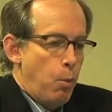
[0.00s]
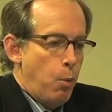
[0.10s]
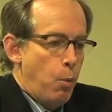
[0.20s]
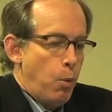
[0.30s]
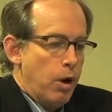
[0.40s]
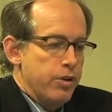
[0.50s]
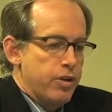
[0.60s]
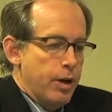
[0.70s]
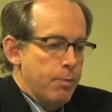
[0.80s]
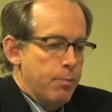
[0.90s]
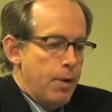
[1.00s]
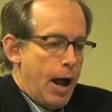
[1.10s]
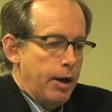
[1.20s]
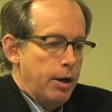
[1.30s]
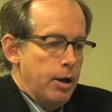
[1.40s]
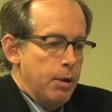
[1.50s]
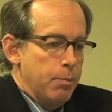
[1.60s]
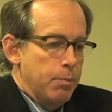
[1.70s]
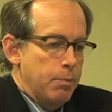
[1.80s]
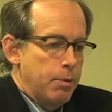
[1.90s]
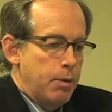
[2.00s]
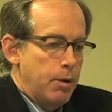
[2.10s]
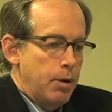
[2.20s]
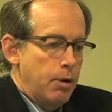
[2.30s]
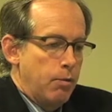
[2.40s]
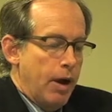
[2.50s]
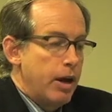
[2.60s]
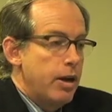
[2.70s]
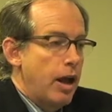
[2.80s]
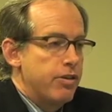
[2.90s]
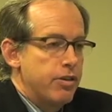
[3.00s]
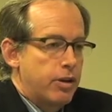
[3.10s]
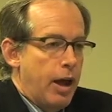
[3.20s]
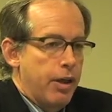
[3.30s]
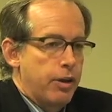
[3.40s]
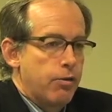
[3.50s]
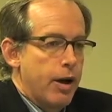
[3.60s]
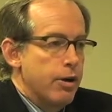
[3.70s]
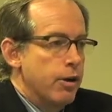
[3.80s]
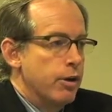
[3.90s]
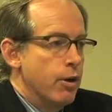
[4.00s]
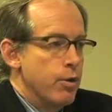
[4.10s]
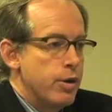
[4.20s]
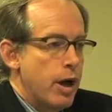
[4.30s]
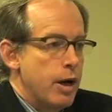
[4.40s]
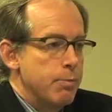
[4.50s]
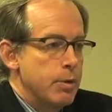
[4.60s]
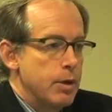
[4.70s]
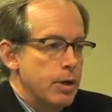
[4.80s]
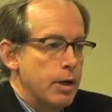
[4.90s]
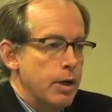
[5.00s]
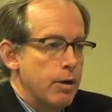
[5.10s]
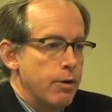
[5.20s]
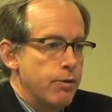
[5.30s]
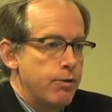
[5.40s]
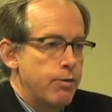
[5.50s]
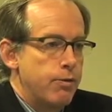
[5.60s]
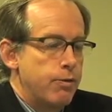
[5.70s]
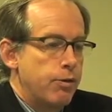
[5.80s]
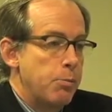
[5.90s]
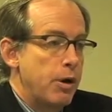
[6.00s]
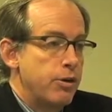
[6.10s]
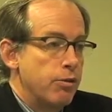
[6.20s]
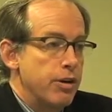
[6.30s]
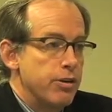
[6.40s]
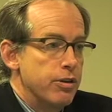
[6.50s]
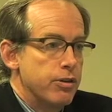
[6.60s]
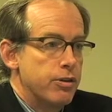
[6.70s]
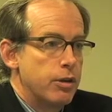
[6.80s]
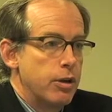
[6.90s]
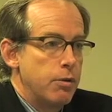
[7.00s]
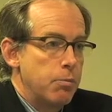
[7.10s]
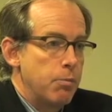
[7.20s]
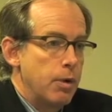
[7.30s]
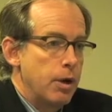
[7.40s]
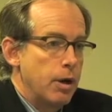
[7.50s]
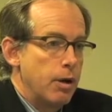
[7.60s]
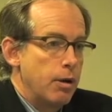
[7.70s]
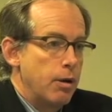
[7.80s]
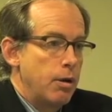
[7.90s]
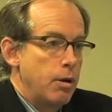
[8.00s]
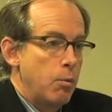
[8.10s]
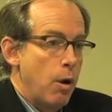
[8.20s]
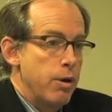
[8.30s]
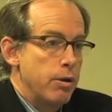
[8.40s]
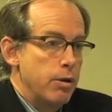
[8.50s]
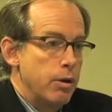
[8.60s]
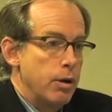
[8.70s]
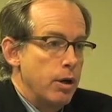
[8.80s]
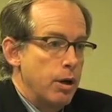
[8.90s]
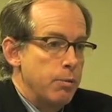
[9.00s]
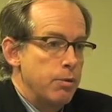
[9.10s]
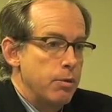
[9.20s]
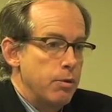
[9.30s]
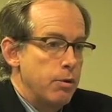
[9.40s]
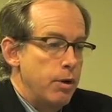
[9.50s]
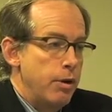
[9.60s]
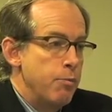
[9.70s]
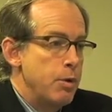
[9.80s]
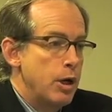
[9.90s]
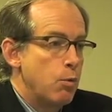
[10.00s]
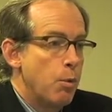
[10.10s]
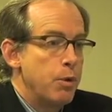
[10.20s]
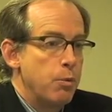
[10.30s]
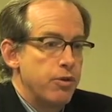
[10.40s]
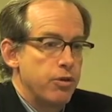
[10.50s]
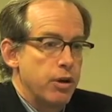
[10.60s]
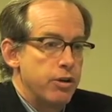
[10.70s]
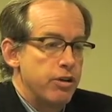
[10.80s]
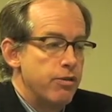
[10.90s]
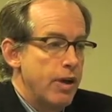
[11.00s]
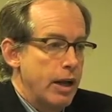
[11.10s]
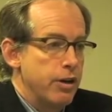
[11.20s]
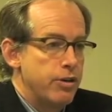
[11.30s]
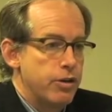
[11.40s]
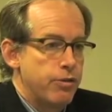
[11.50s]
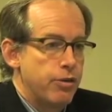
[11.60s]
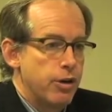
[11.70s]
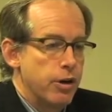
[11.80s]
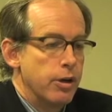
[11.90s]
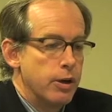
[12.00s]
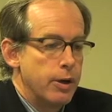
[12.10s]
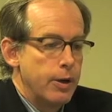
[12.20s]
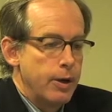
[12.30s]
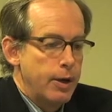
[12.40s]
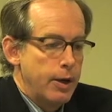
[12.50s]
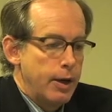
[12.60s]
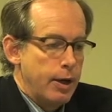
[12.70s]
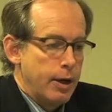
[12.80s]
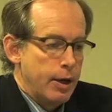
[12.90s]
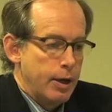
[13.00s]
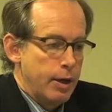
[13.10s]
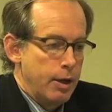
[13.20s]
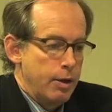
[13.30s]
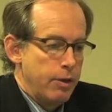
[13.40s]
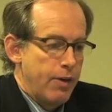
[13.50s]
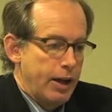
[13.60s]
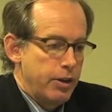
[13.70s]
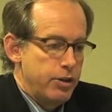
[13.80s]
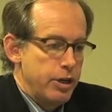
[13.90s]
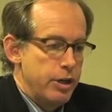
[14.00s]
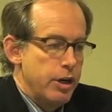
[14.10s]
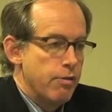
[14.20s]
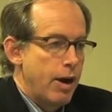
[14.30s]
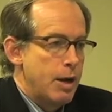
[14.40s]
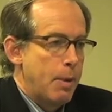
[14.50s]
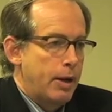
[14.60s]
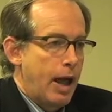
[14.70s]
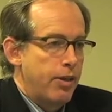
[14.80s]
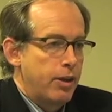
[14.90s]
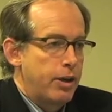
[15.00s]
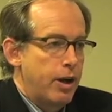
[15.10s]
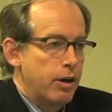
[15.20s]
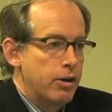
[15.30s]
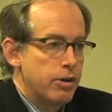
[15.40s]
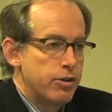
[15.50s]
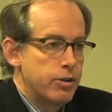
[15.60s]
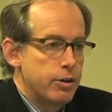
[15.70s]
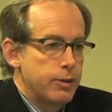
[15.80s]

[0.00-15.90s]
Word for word: was um, not um, recognized as a Catholic writer in her own time uh, for a bunch of reasons uh, one, um, even being a woman was a disadvantage for her. Uh, the fact that she didn't write about Catholic characters,